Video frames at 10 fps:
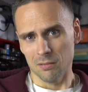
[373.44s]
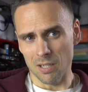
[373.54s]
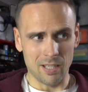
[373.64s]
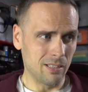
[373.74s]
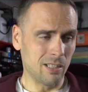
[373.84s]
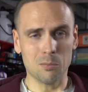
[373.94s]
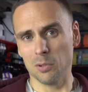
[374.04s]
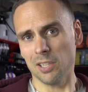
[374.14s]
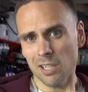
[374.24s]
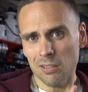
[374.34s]
I didn't want
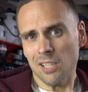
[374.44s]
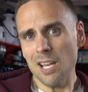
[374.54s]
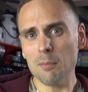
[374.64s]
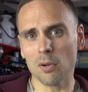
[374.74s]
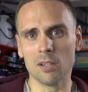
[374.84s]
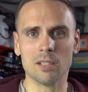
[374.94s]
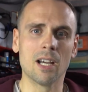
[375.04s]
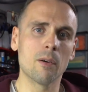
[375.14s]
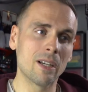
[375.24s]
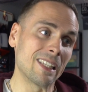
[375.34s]
to get on camera, and
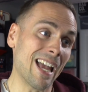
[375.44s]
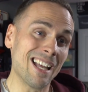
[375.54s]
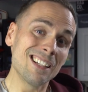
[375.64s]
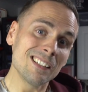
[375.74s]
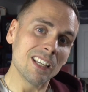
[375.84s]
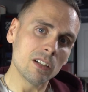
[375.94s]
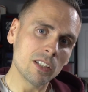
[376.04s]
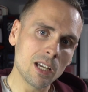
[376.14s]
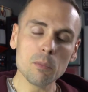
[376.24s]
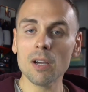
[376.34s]
now I can get on
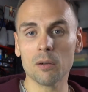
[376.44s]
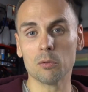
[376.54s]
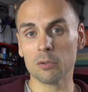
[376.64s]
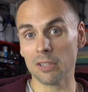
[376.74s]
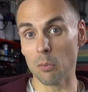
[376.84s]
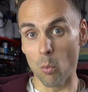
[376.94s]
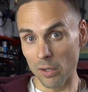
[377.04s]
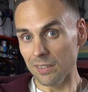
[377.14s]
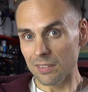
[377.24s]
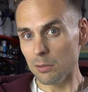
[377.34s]
camera. I don't really
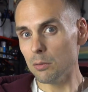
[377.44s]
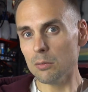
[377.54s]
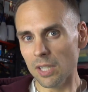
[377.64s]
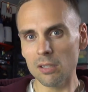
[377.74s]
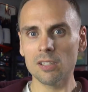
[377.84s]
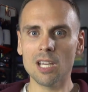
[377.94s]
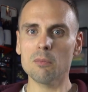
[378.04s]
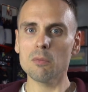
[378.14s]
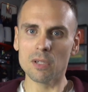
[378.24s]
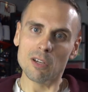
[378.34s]
want to get on
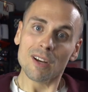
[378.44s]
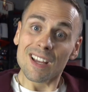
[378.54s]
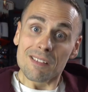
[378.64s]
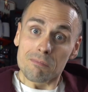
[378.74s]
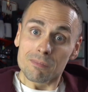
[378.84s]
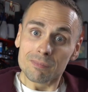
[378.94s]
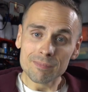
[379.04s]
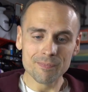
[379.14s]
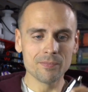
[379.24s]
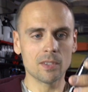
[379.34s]
camera, but here I am,
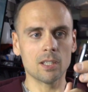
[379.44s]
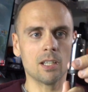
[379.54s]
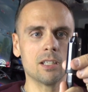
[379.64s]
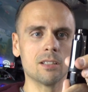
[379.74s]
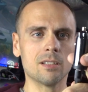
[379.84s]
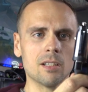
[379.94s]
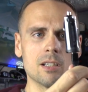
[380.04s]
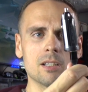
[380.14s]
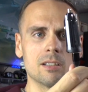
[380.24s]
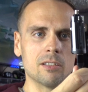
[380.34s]
and
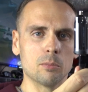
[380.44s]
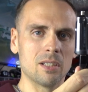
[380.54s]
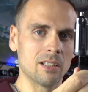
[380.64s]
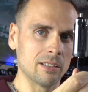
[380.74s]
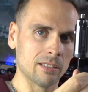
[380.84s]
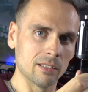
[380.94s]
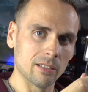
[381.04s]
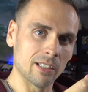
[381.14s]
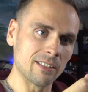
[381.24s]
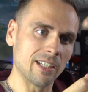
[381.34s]
this will be nice. I'm
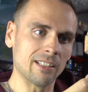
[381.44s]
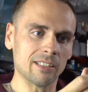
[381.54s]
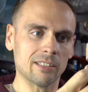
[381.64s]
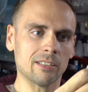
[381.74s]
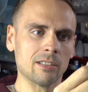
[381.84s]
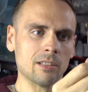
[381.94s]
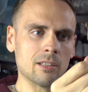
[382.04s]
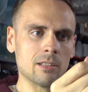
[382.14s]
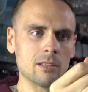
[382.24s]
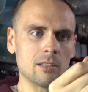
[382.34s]
gonna take this,
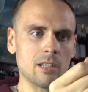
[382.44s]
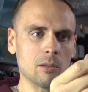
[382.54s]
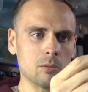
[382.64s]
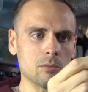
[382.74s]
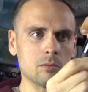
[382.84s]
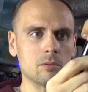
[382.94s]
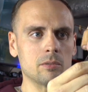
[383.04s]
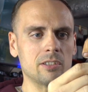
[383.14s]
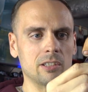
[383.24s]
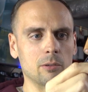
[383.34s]
you know,
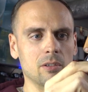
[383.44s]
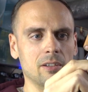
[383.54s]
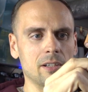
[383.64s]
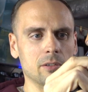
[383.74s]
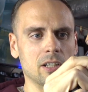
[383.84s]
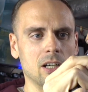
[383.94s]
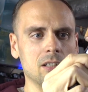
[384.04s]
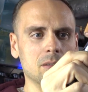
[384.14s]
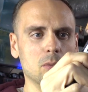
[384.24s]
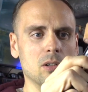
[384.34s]
cigarette lighter
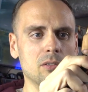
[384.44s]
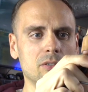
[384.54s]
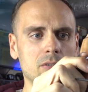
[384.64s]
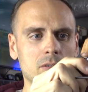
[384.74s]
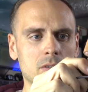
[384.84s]
condom off.